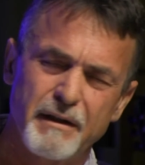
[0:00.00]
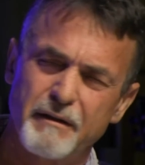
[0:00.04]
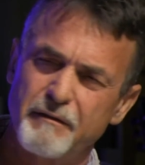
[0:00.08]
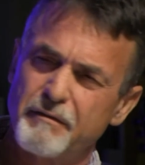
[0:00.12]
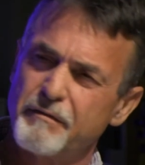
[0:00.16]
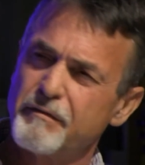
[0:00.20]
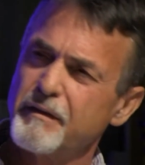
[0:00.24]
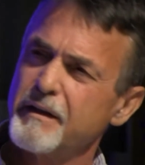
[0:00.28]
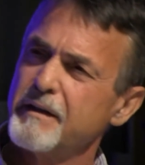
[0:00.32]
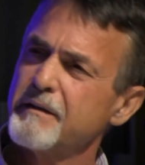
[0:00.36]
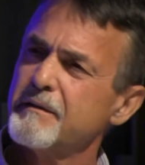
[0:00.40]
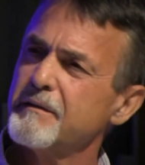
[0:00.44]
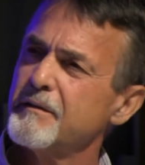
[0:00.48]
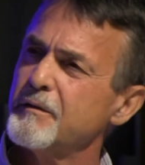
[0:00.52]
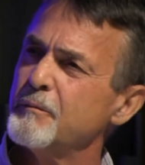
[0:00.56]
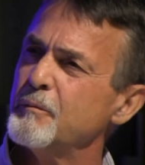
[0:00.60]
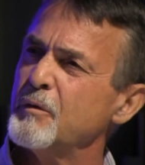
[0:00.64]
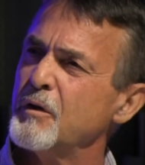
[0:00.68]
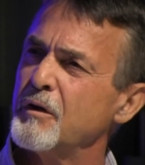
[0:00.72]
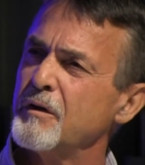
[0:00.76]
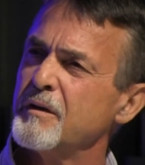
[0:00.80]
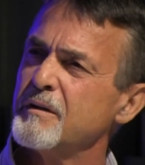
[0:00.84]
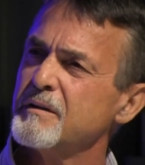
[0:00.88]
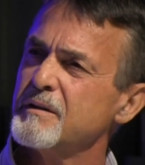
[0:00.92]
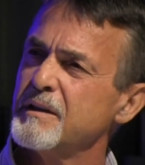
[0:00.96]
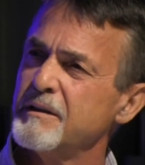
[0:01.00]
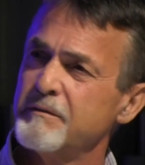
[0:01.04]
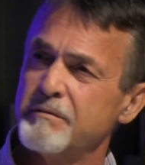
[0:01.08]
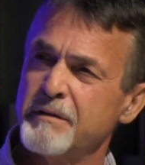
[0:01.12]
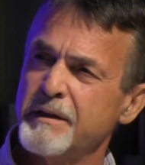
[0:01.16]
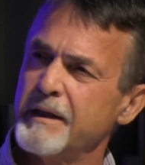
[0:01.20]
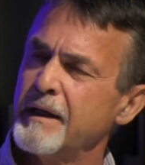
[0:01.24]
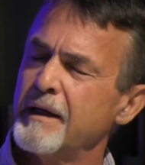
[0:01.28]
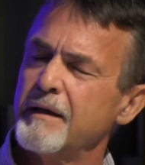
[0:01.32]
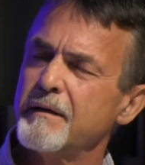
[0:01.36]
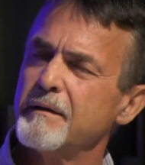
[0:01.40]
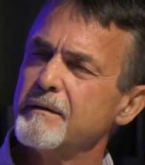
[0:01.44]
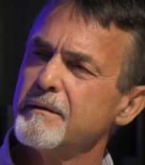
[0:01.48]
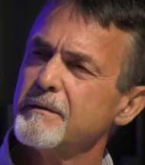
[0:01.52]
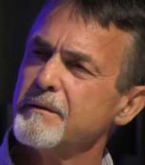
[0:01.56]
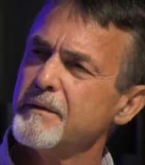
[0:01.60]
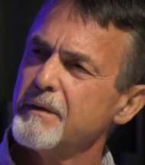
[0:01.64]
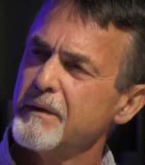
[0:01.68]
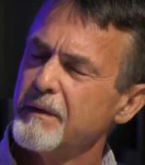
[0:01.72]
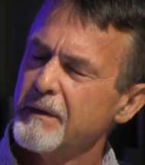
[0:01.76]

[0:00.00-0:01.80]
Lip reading: have enough faith, to be honest, even now.